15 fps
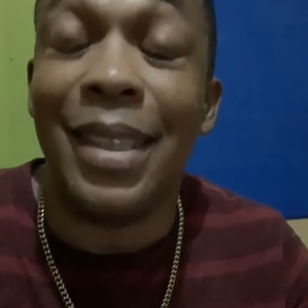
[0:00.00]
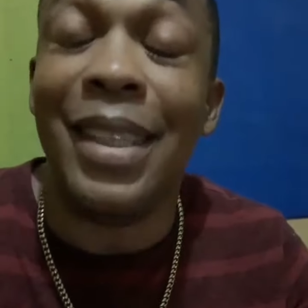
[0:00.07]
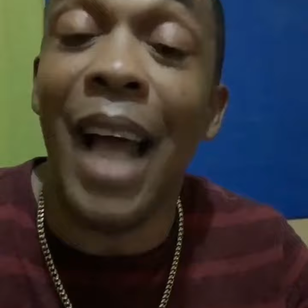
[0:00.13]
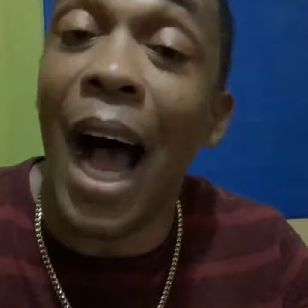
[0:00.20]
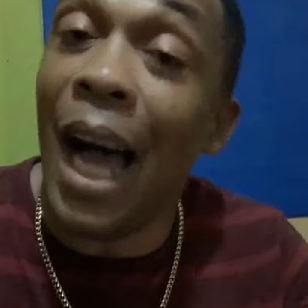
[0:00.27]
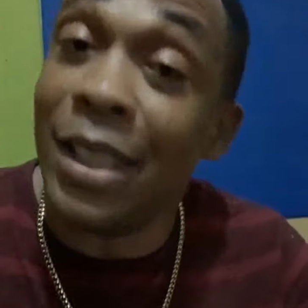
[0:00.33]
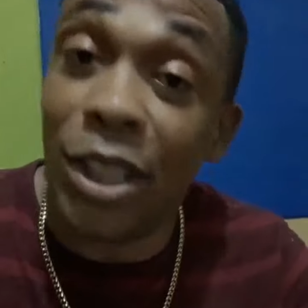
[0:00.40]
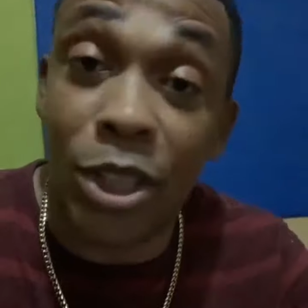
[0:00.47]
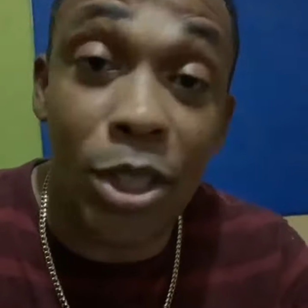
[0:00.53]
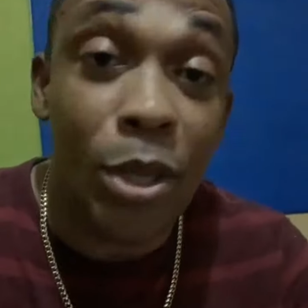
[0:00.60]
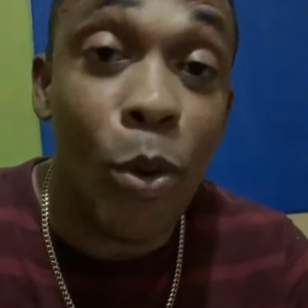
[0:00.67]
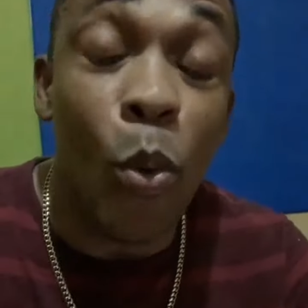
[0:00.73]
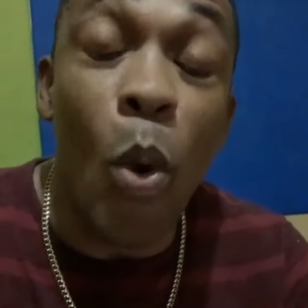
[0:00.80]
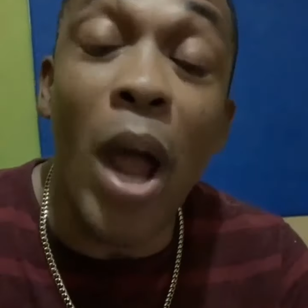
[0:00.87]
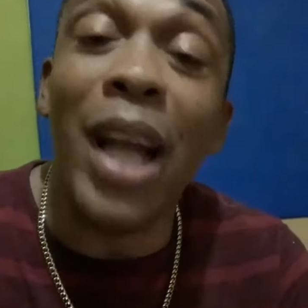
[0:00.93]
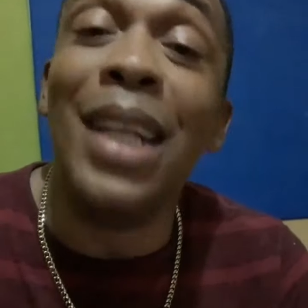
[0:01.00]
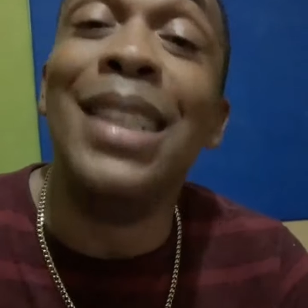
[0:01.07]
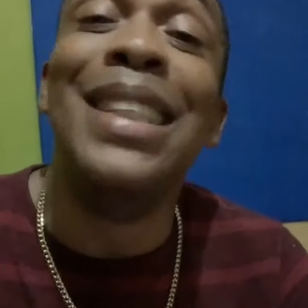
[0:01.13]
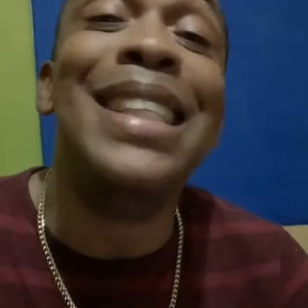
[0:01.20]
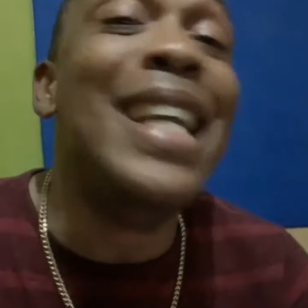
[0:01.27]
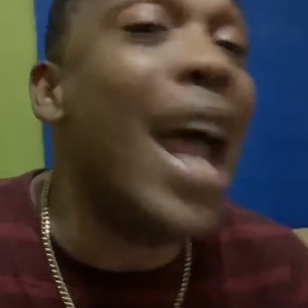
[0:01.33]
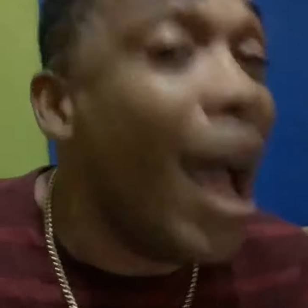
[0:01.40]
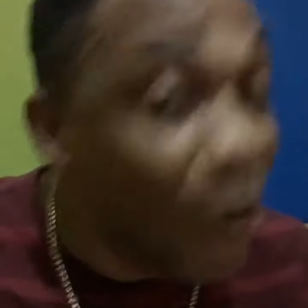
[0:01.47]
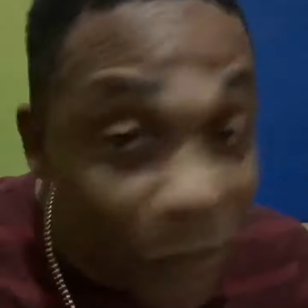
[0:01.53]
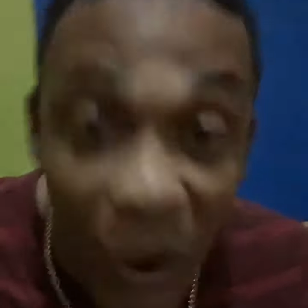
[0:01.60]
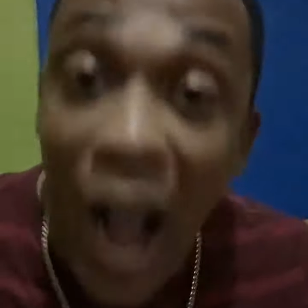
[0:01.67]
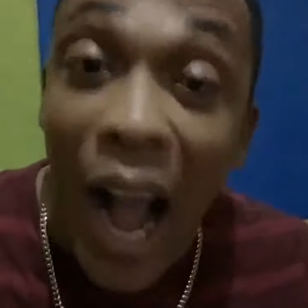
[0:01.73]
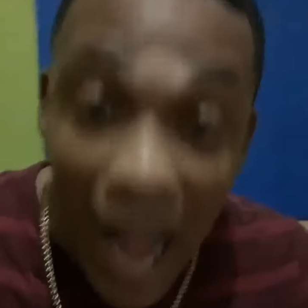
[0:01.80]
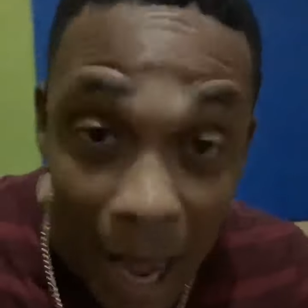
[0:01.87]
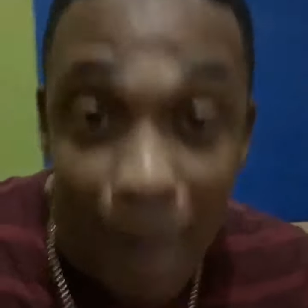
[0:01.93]
That will never
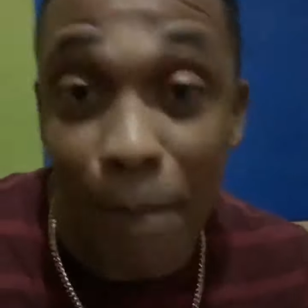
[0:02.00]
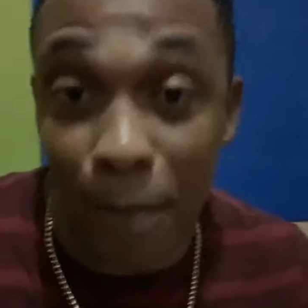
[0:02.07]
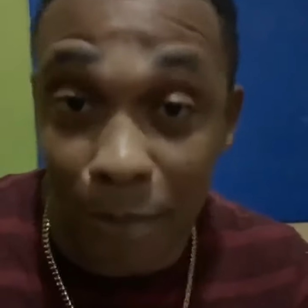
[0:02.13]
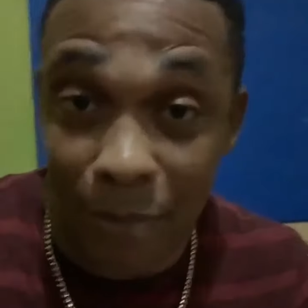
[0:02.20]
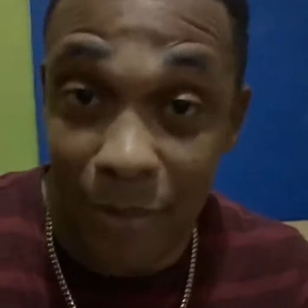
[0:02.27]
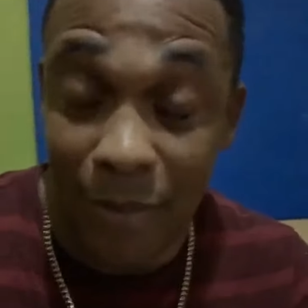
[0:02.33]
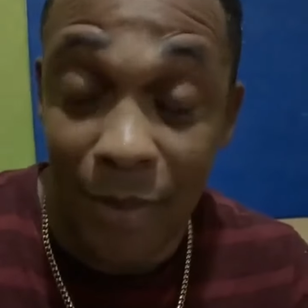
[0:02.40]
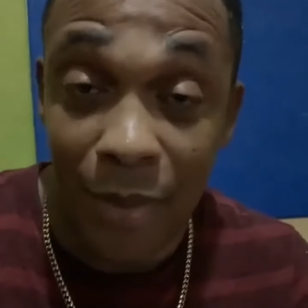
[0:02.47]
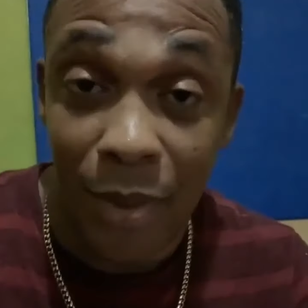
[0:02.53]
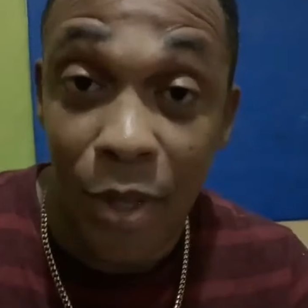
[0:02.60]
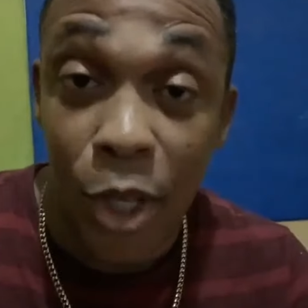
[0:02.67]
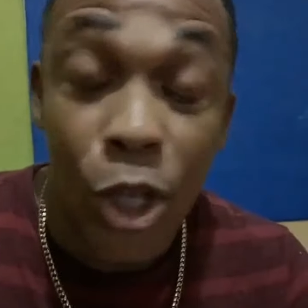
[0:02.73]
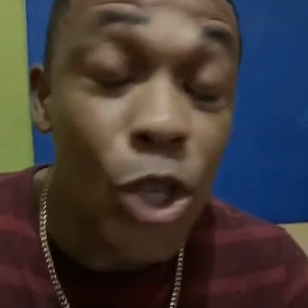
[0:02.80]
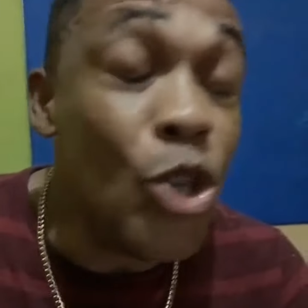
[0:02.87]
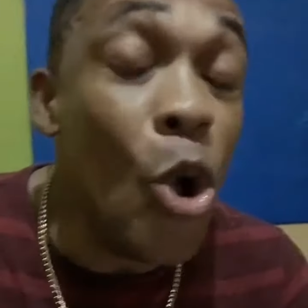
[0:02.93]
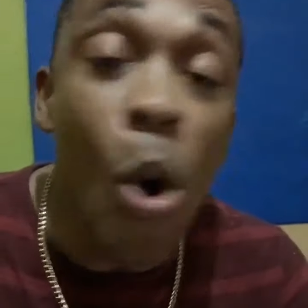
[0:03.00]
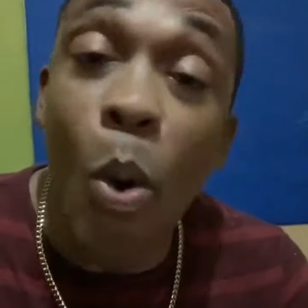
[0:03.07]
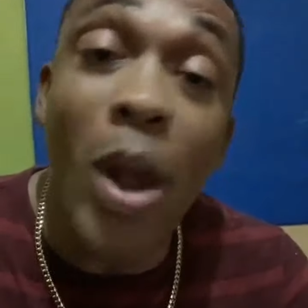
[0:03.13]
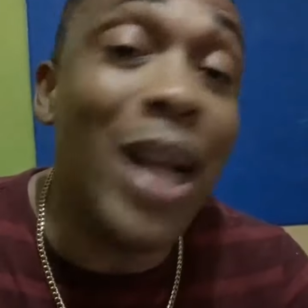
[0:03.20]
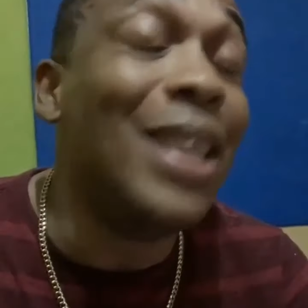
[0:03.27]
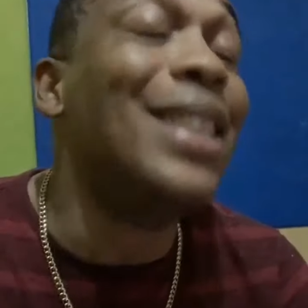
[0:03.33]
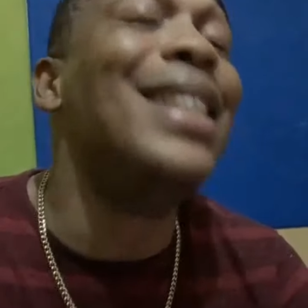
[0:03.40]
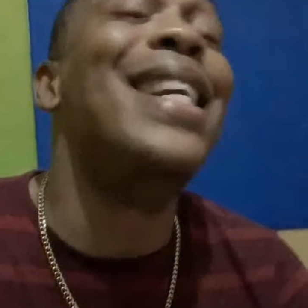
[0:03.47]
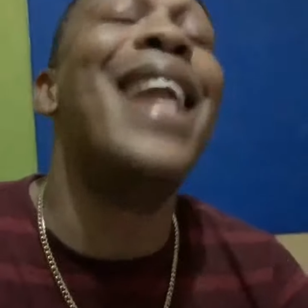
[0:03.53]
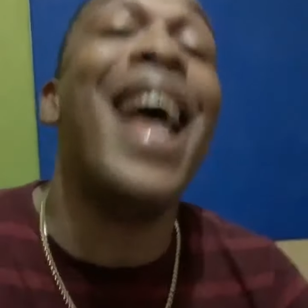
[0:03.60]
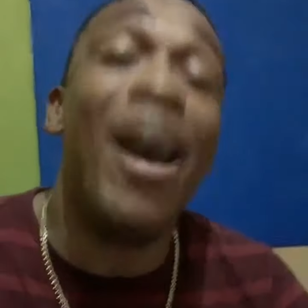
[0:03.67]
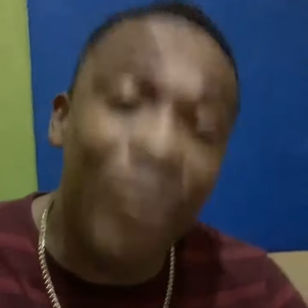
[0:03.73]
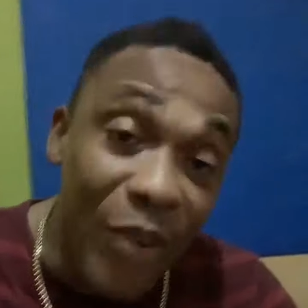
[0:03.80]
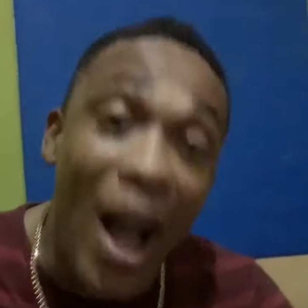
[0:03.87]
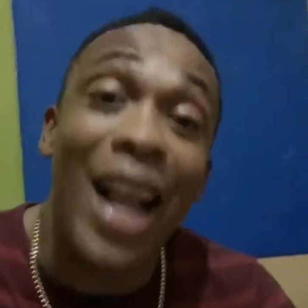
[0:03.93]
happen. You will
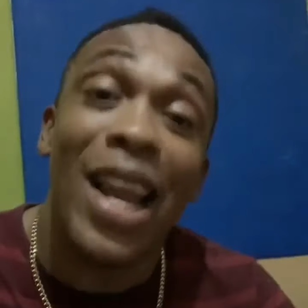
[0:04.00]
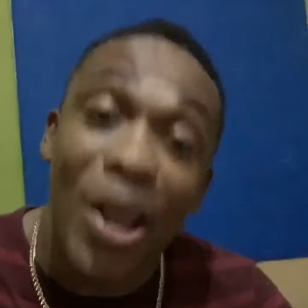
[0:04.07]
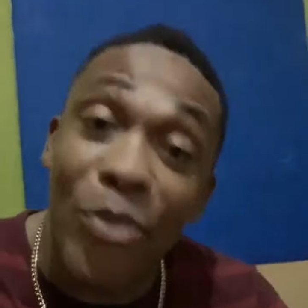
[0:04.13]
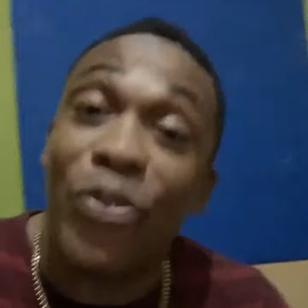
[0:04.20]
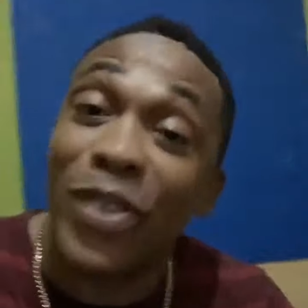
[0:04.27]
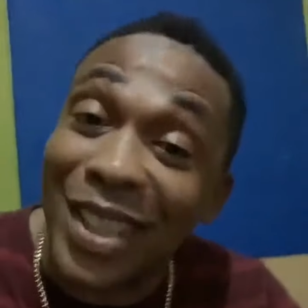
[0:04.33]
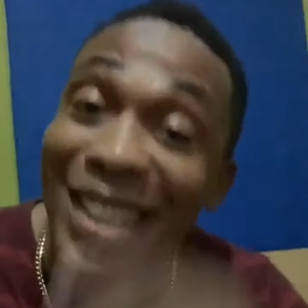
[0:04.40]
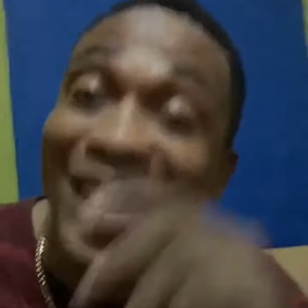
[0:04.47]
never live to